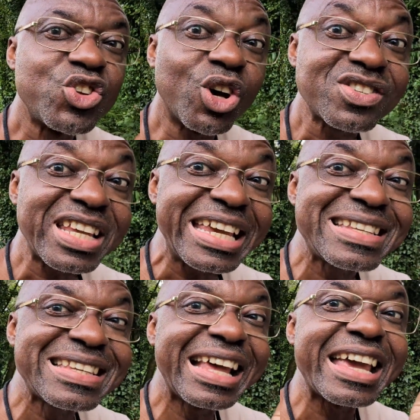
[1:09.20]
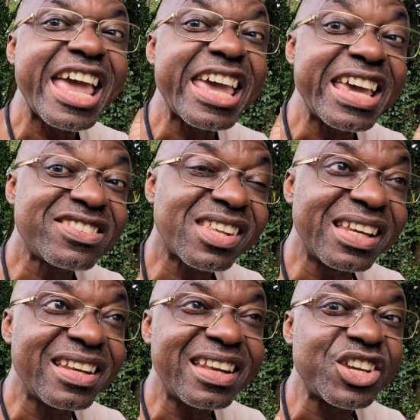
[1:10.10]
Does it
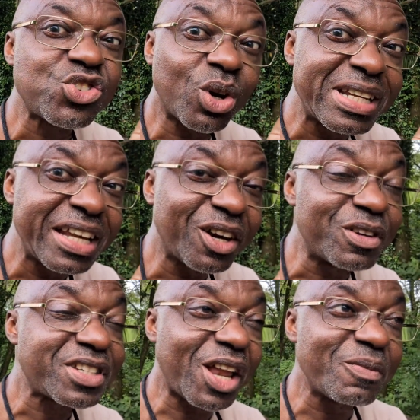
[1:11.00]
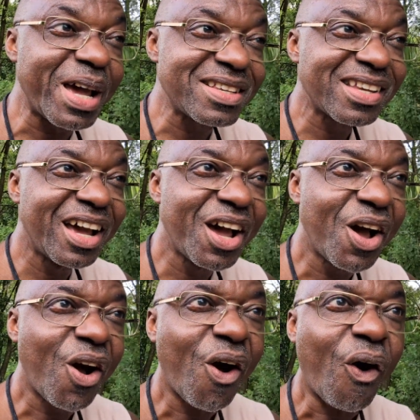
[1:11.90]
hasten the shortening of the telomeres,
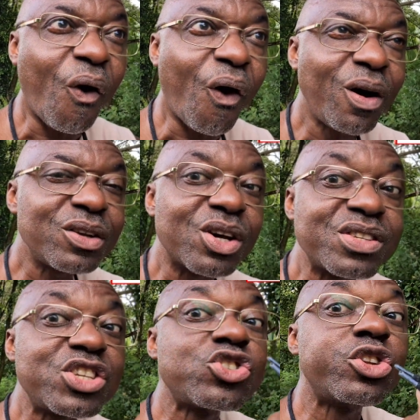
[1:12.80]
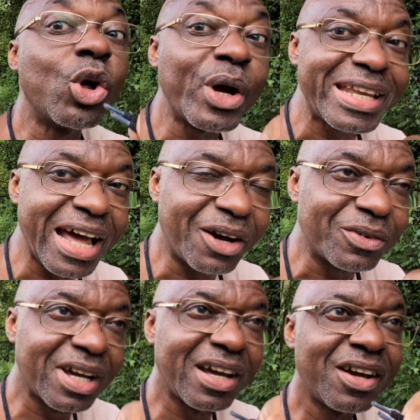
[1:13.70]
or does it slow it
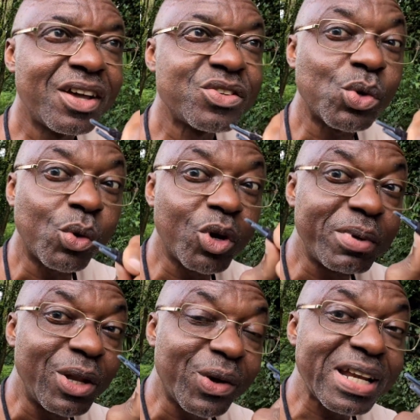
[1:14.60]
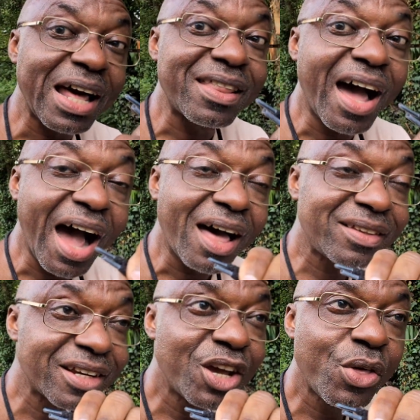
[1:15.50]
down? So we're going to be looking at
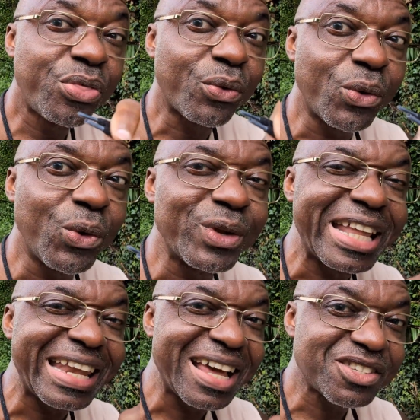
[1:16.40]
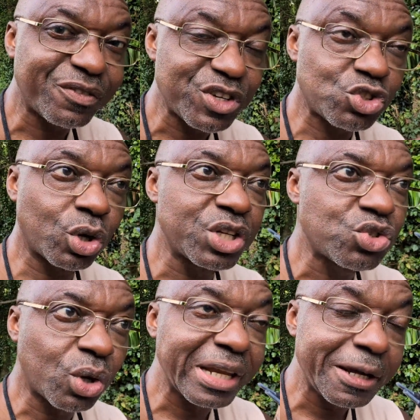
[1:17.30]
that through the lens of a study
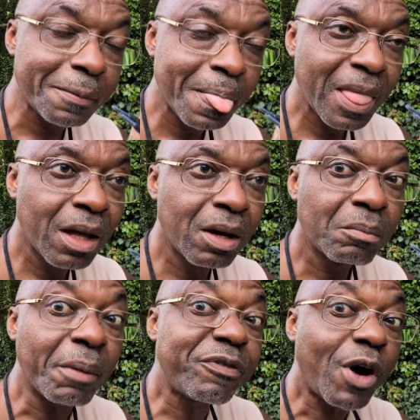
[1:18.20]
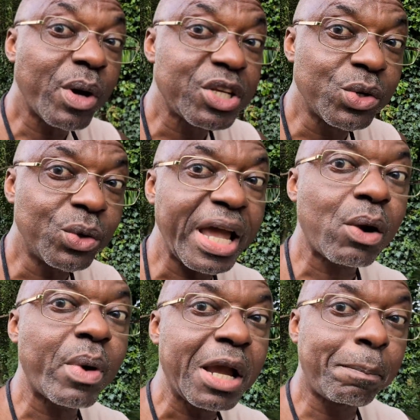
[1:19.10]
shortly. But before we do,
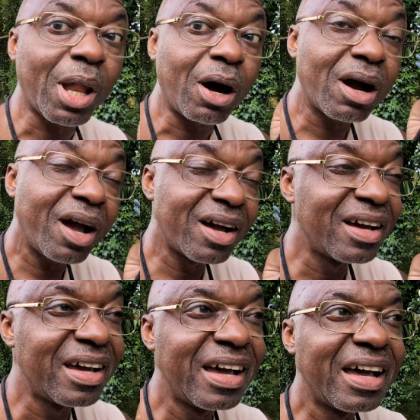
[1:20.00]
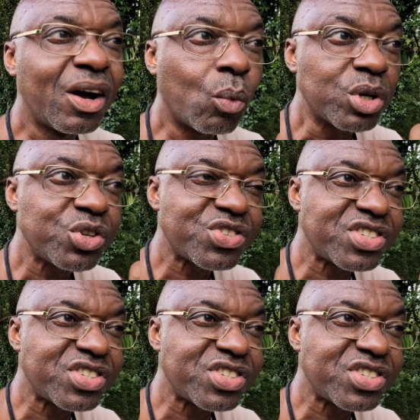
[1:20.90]
a quick plug. What